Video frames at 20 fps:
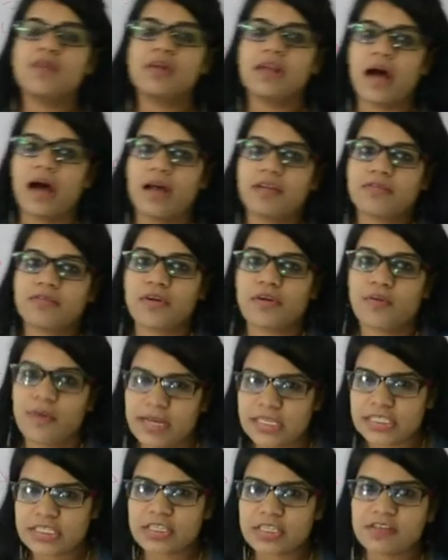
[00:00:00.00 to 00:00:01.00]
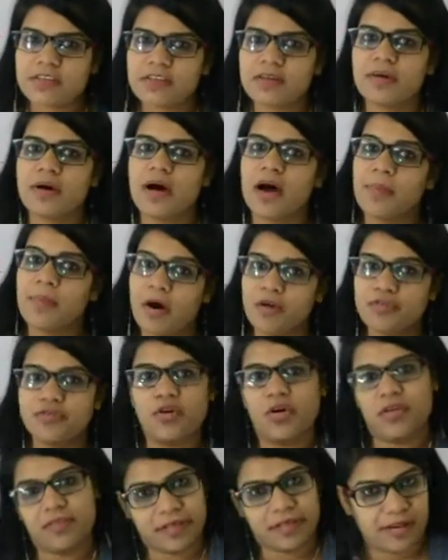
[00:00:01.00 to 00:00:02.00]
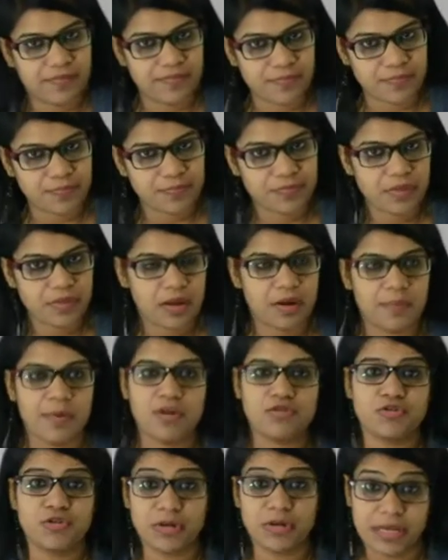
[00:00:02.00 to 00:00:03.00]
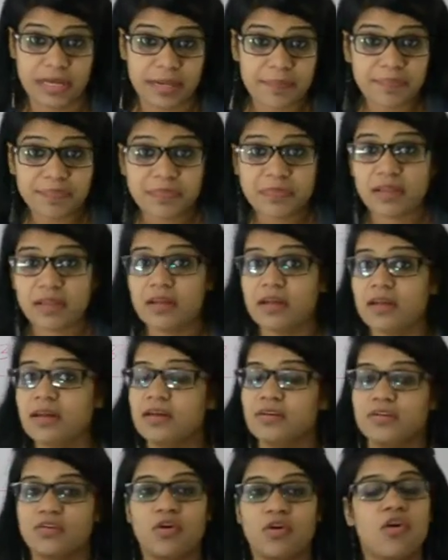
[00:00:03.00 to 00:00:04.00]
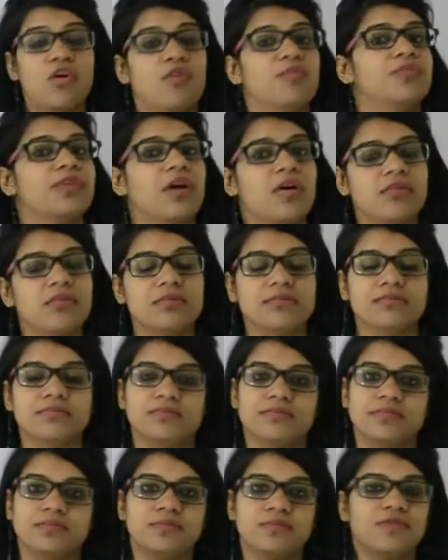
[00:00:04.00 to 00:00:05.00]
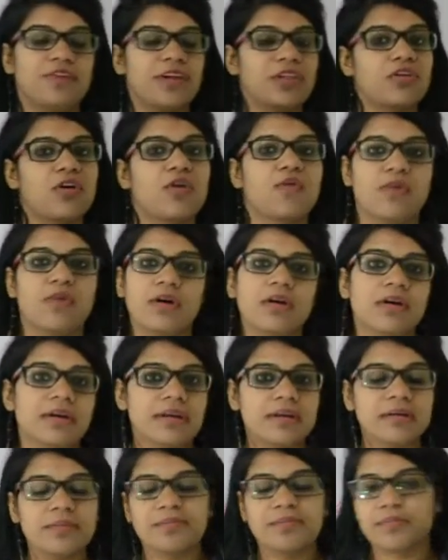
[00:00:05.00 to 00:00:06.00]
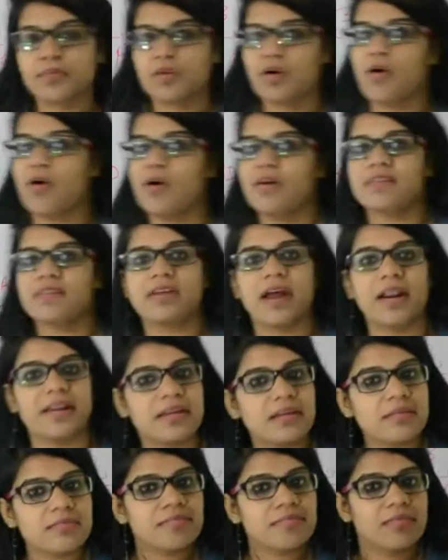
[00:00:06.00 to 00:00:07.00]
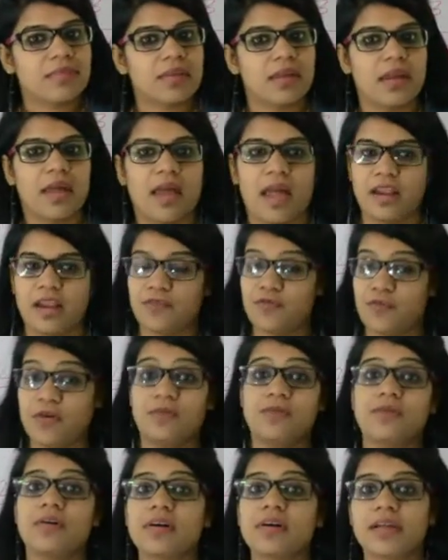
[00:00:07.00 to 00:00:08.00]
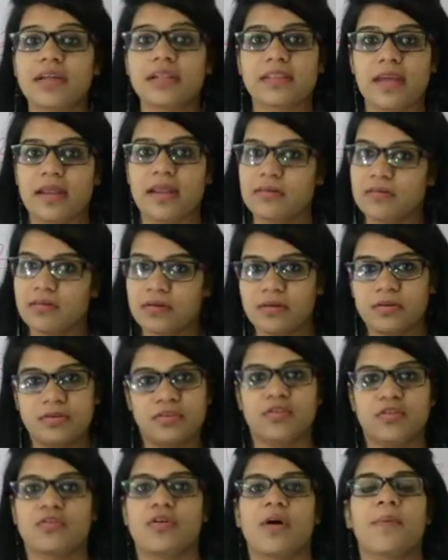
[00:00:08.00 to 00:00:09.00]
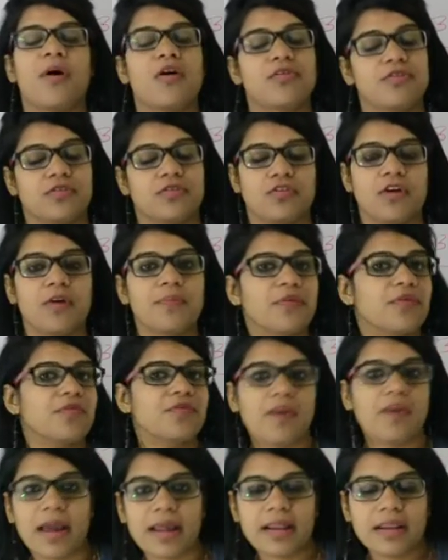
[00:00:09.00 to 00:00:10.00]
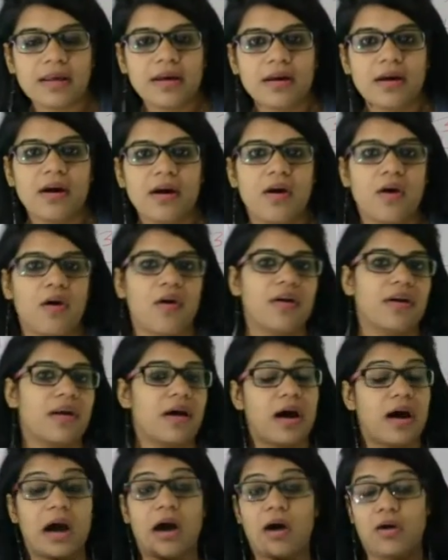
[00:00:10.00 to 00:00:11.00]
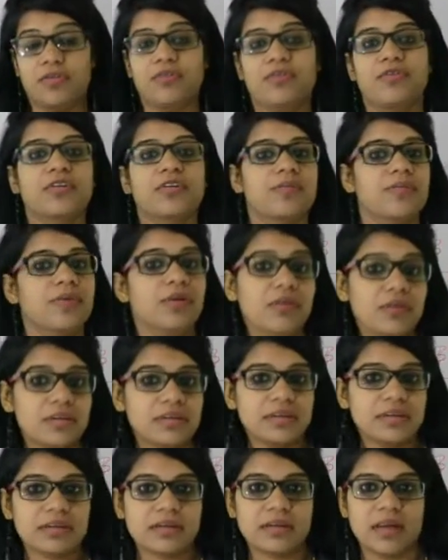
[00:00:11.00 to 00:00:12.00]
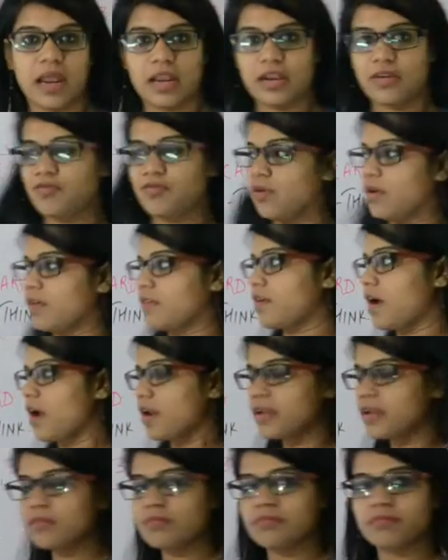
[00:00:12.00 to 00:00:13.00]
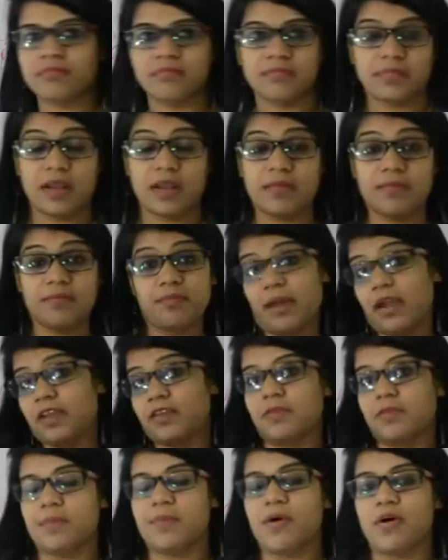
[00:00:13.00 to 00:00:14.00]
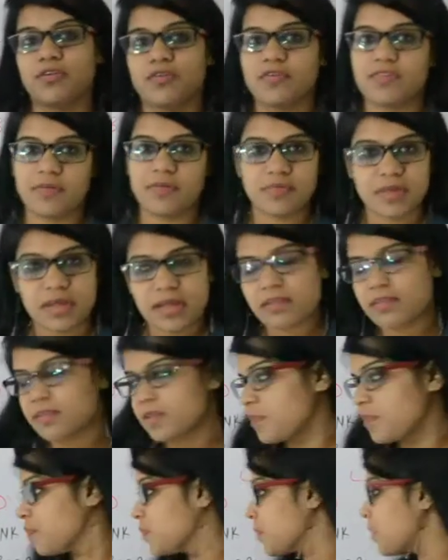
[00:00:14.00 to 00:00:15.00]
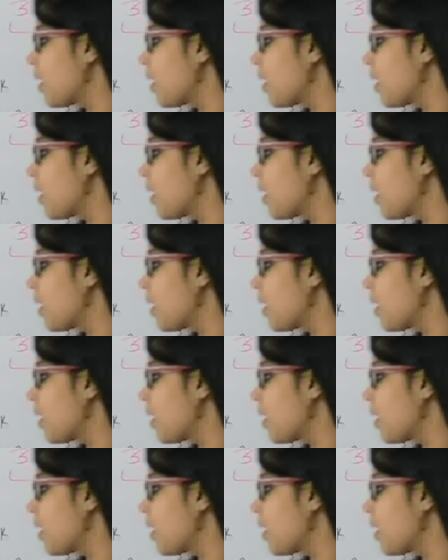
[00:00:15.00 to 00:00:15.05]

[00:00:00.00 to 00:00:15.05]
will ask you questions about yourself, about your name, your hometown, whether you're working or studying, and if you're working then about your job profile or how do you commute, and if you're studying then might be about your subjects,